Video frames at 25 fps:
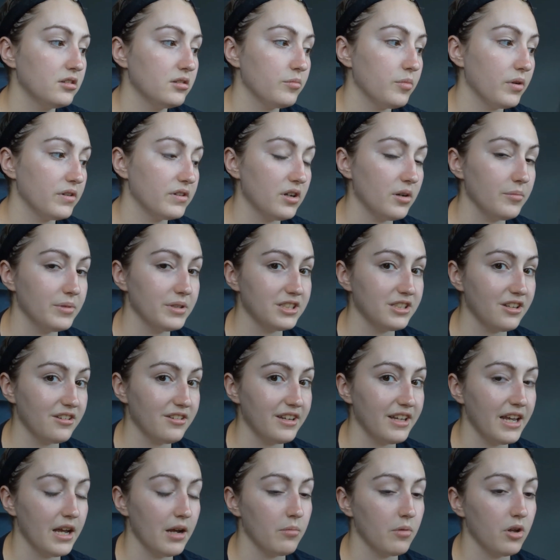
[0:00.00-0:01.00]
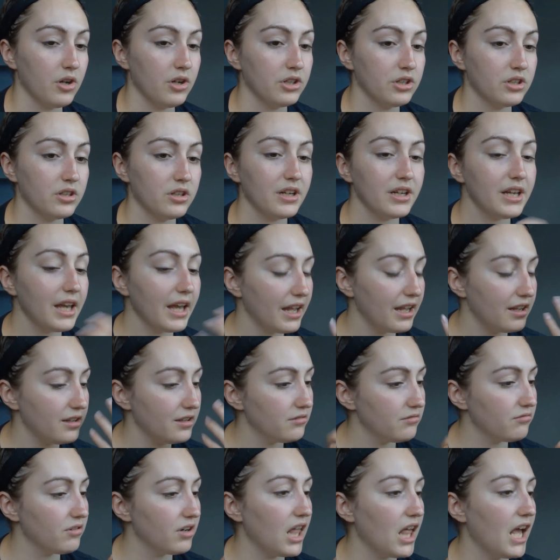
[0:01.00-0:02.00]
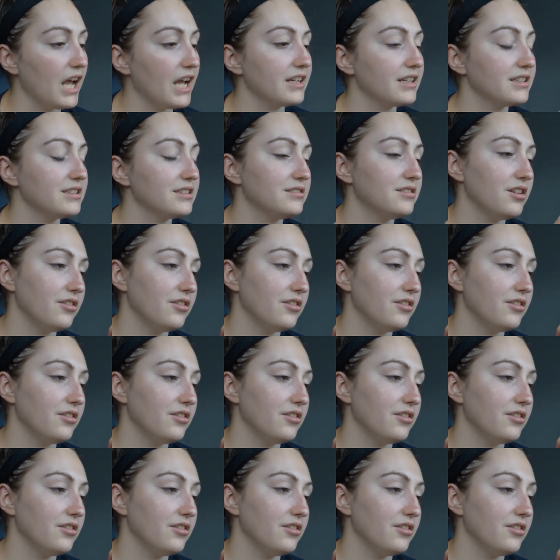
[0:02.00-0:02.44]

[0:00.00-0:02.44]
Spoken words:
by the time it's Sunday I'm like, okay, relax,